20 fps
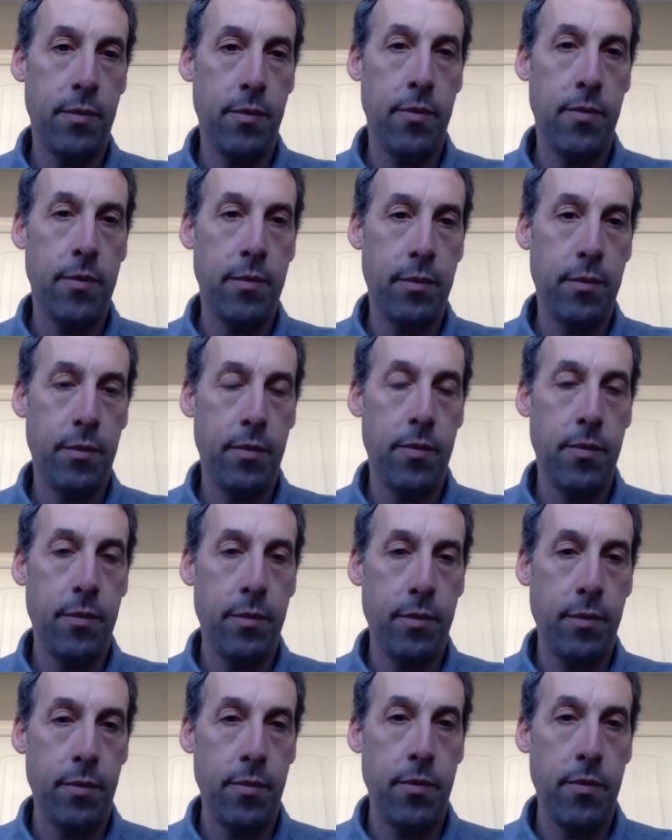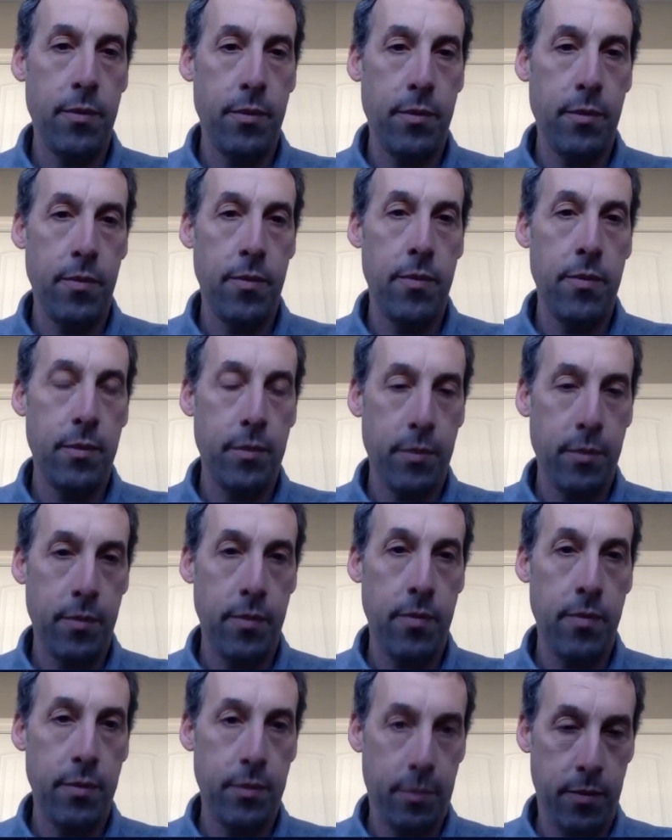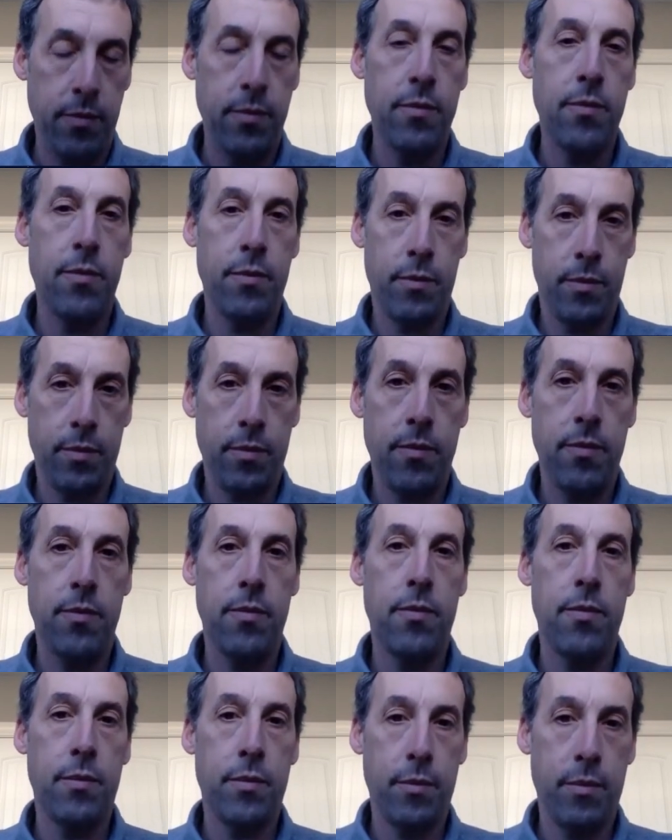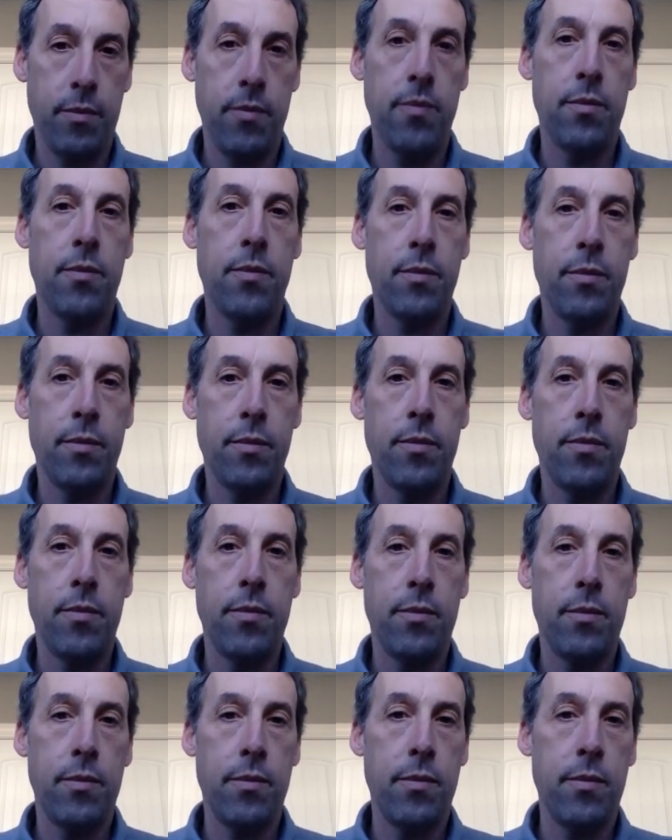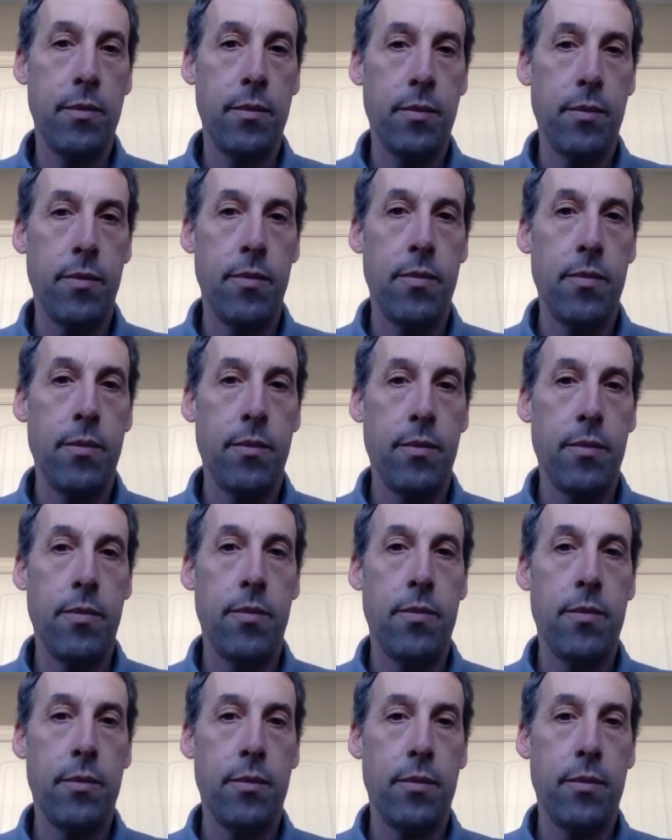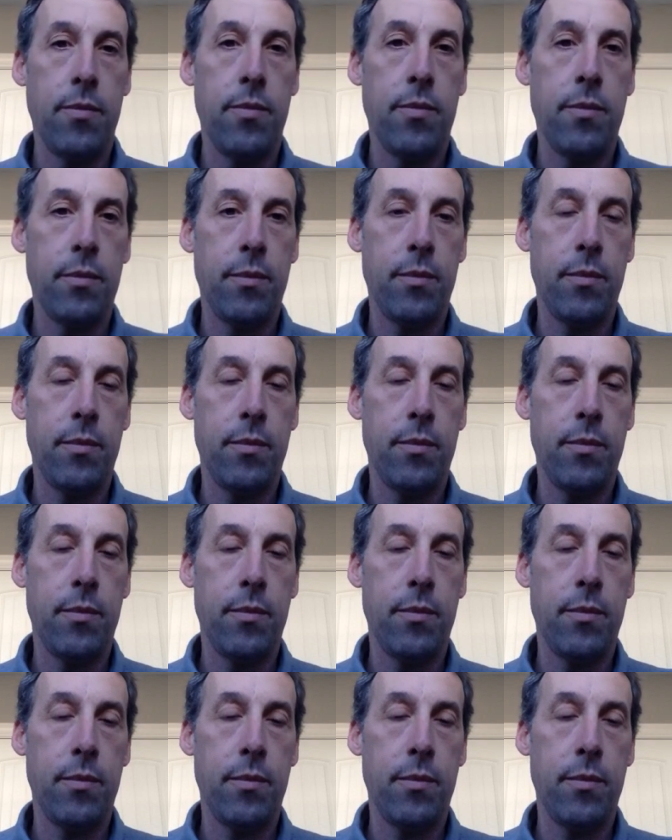(not speaking)